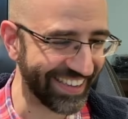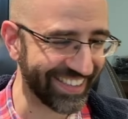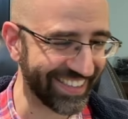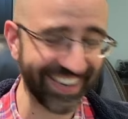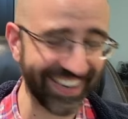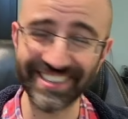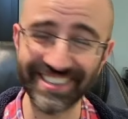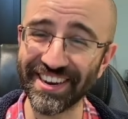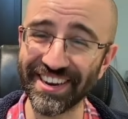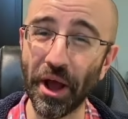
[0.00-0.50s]
it's
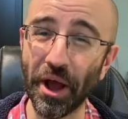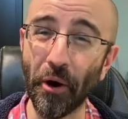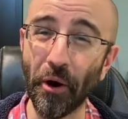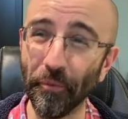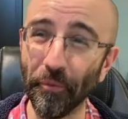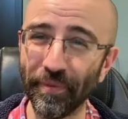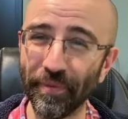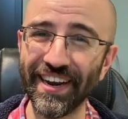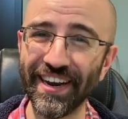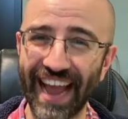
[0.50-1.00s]
such an
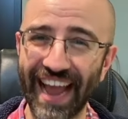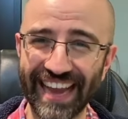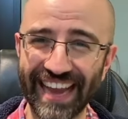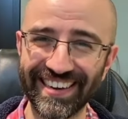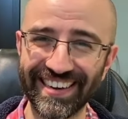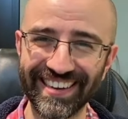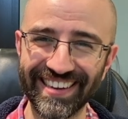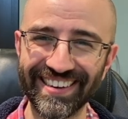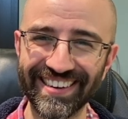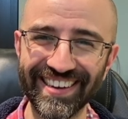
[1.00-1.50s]

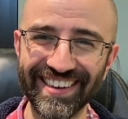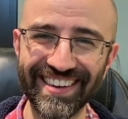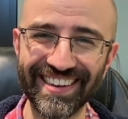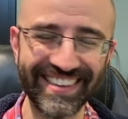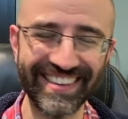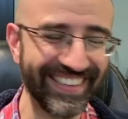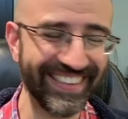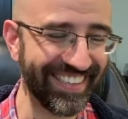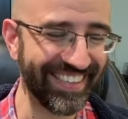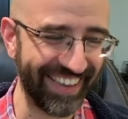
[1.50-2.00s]
open-ended
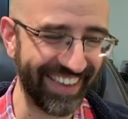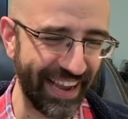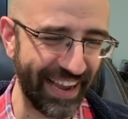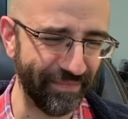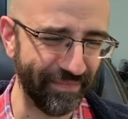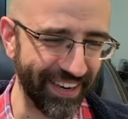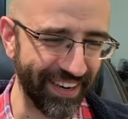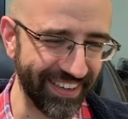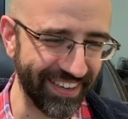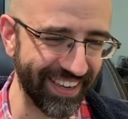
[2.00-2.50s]

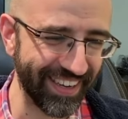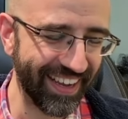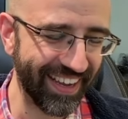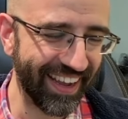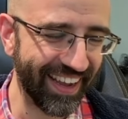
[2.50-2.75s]
statement.